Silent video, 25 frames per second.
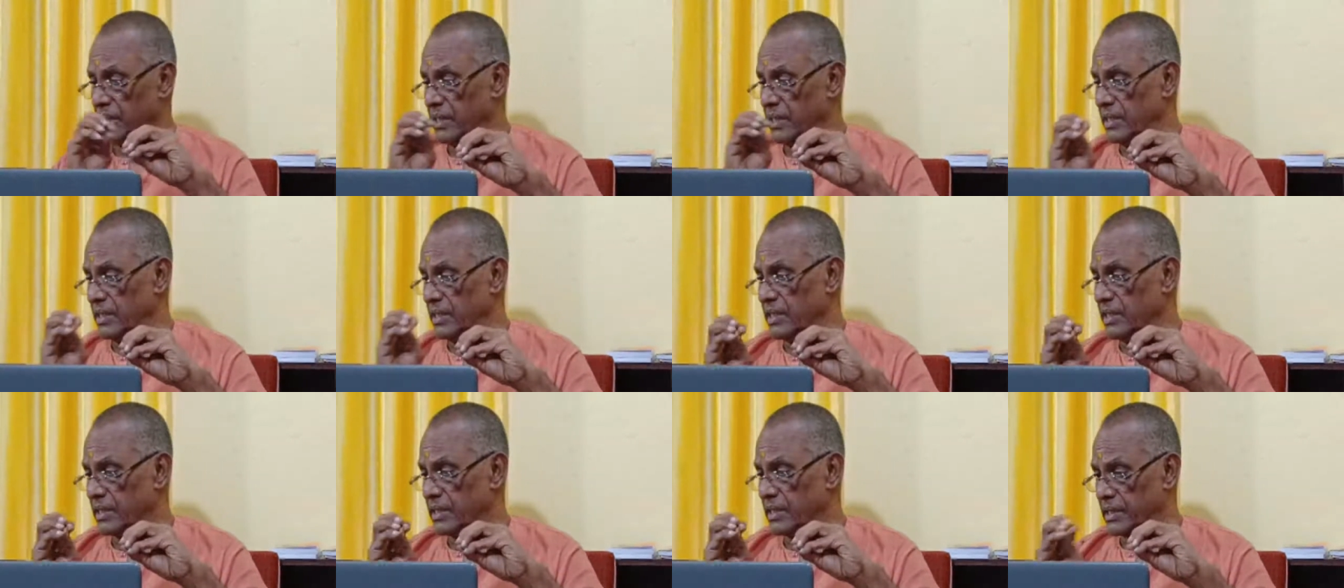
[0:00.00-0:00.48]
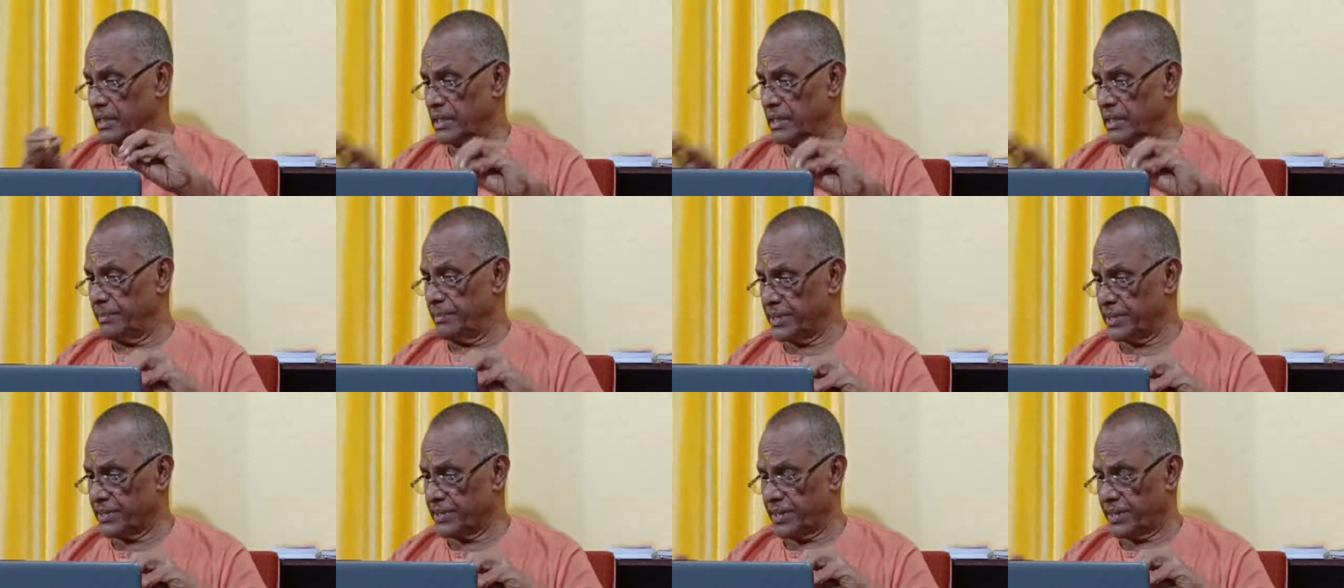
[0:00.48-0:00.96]
the
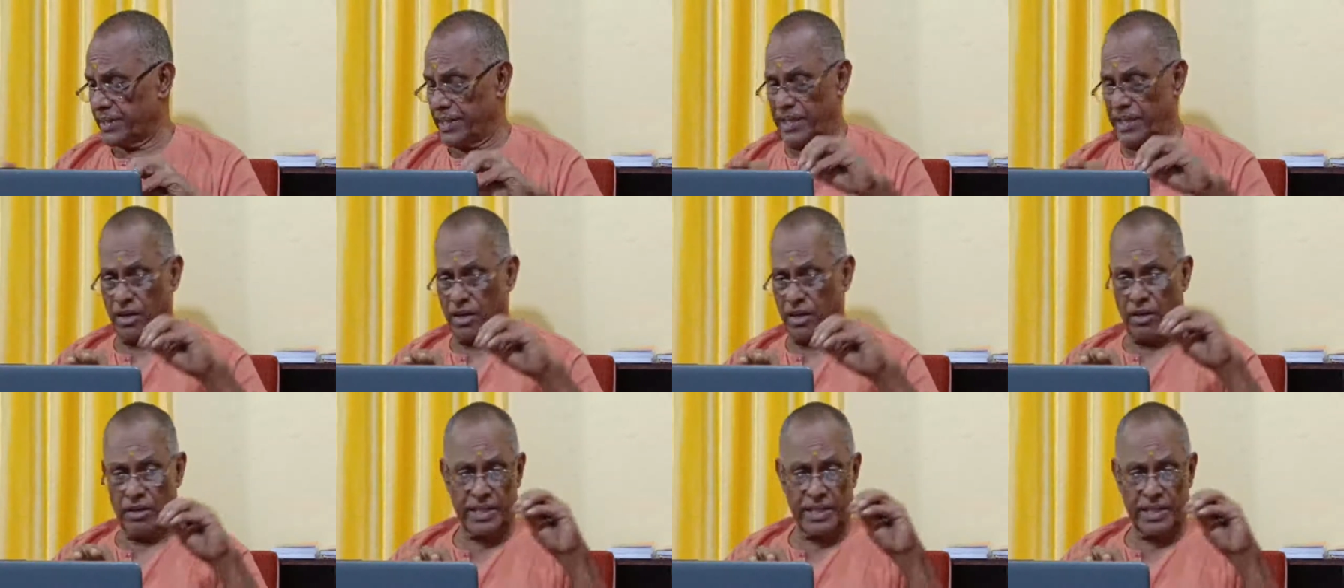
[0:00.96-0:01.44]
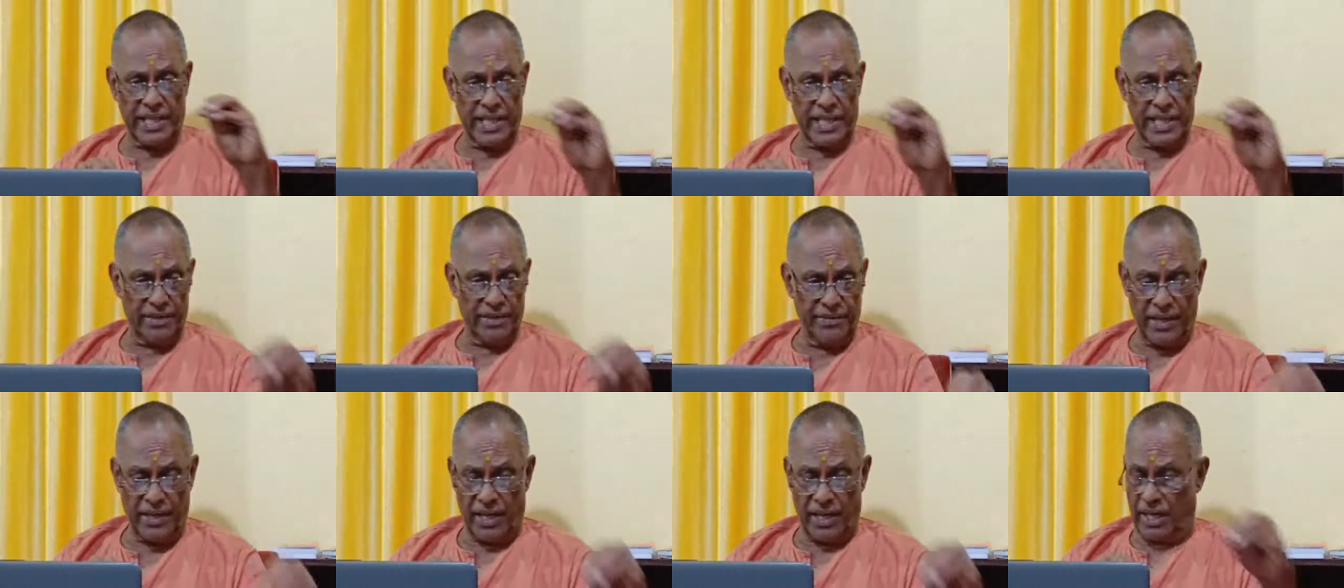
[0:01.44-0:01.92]
cemetery or
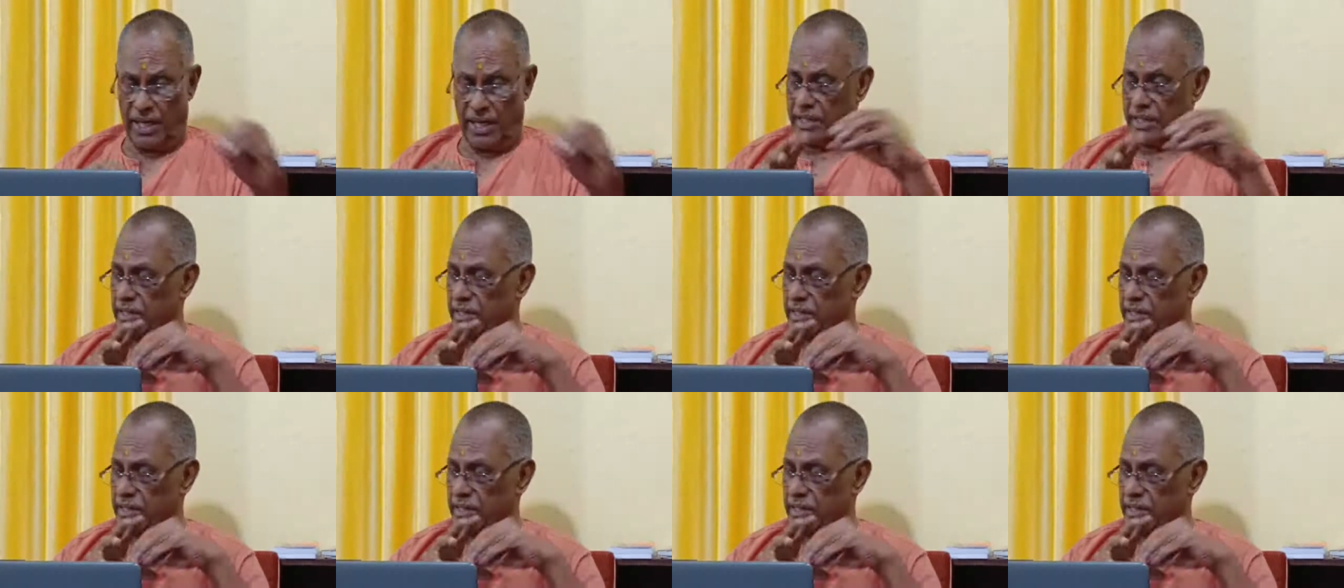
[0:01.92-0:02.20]
graveyard,